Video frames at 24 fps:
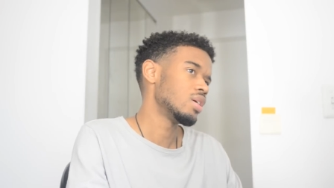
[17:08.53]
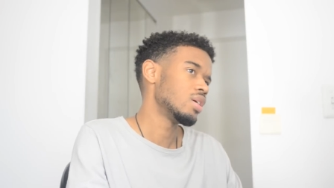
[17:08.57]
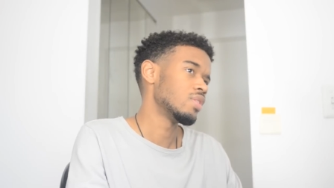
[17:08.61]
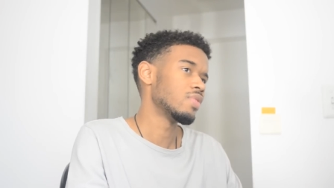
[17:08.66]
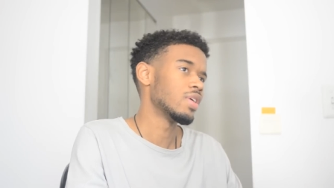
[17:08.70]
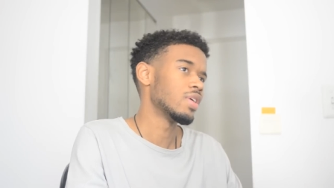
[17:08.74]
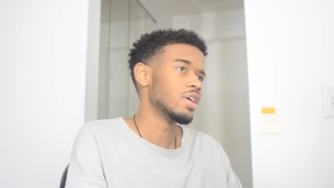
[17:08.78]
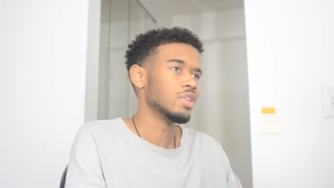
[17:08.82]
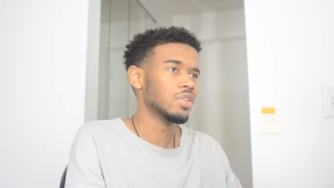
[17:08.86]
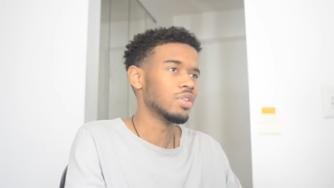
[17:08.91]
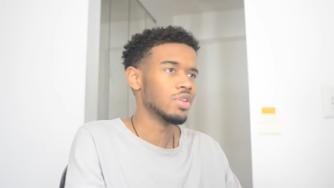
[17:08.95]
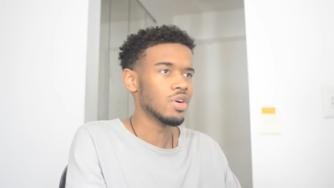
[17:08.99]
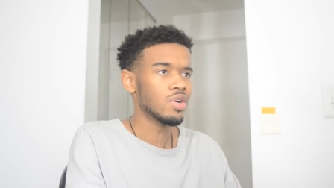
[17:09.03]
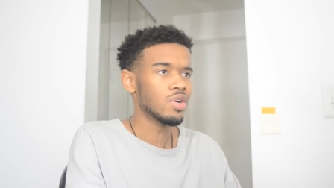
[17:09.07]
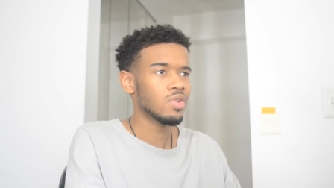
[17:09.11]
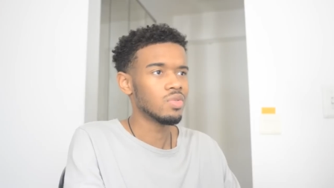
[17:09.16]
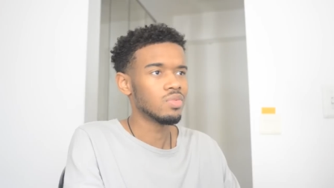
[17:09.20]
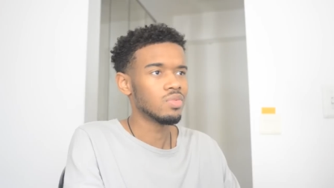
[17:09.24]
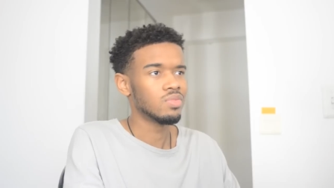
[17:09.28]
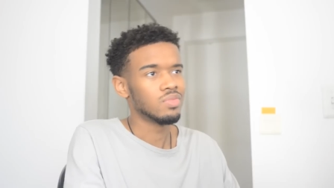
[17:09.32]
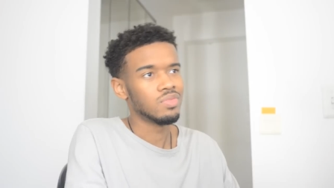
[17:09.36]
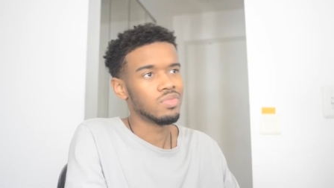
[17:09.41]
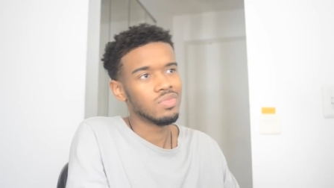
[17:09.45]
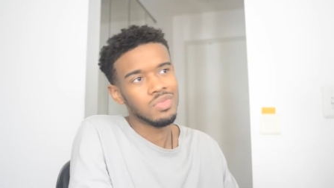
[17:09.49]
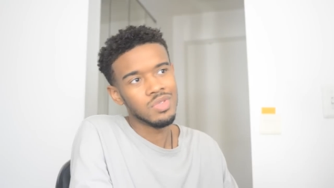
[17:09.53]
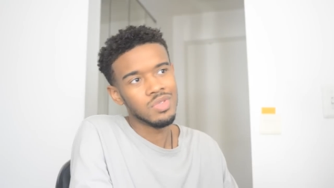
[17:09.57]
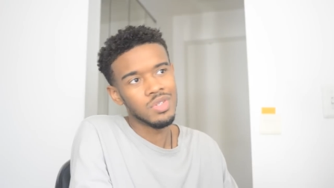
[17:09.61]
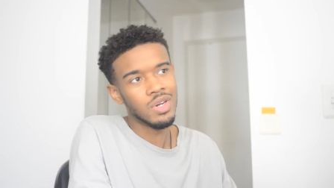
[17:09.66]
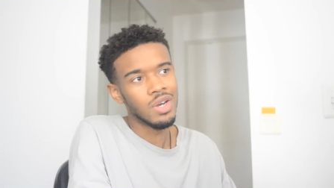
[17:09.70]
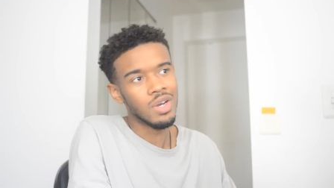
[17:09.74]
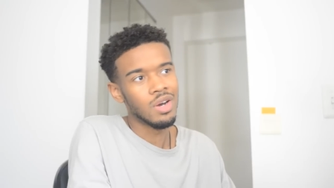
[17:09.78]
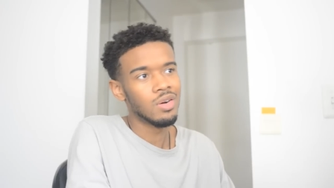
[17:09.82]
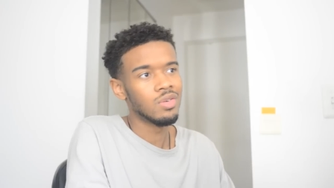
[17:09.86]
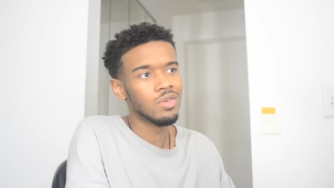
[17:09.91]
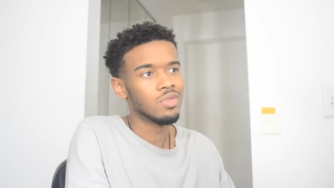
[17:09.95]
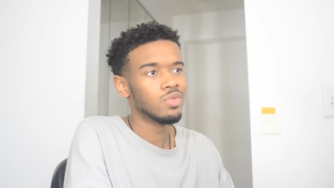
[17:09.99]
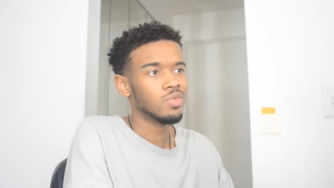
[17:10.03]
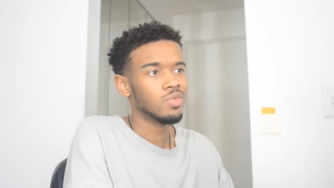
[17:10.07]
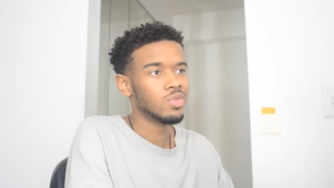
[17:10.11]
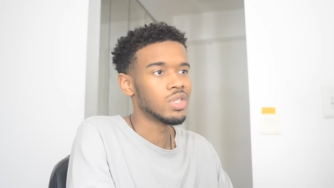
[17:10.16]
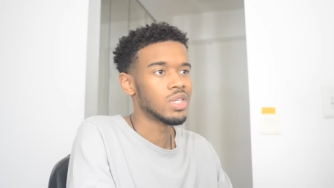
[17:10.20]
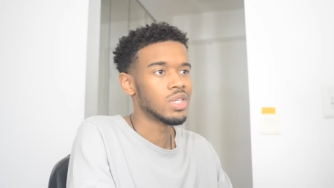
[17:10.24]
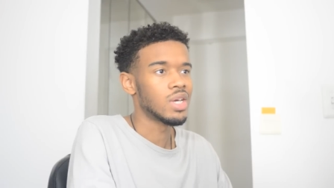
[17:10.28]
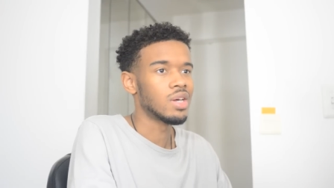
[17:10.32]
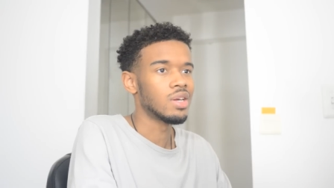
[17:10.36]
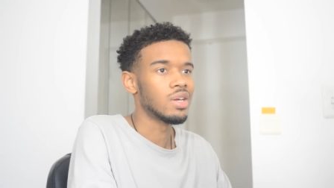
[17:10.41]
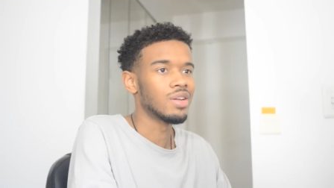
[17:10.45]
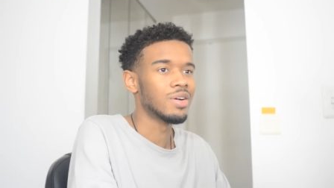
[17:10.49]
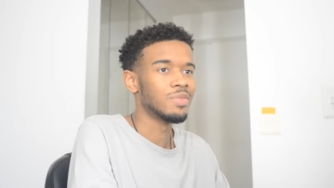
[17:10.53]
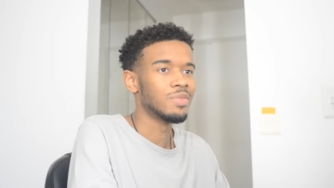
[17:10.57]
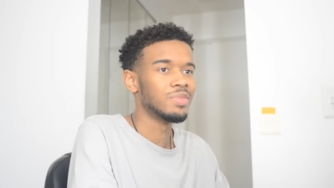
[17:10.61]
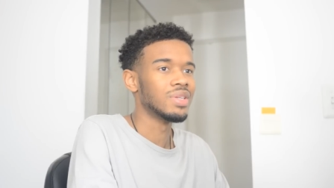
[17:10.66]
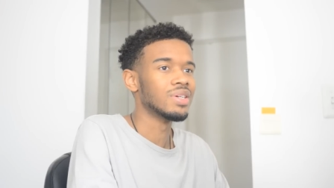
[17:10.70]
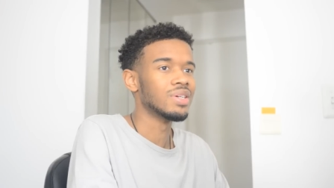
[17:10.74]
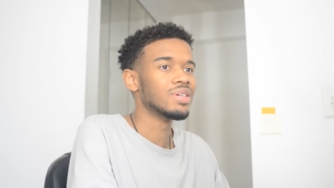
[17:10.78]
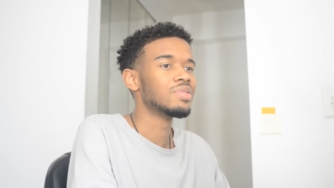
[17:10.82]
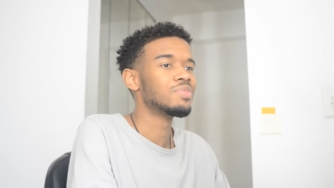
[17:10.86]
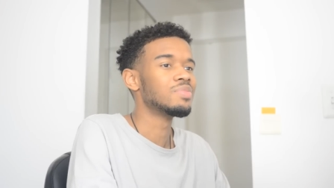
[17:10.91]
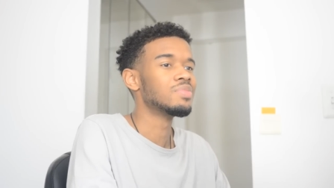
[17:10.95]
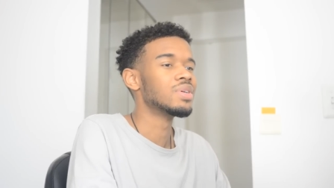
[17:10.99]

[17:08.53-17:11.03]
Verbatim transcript: If I don't, you know, we'll take it up then.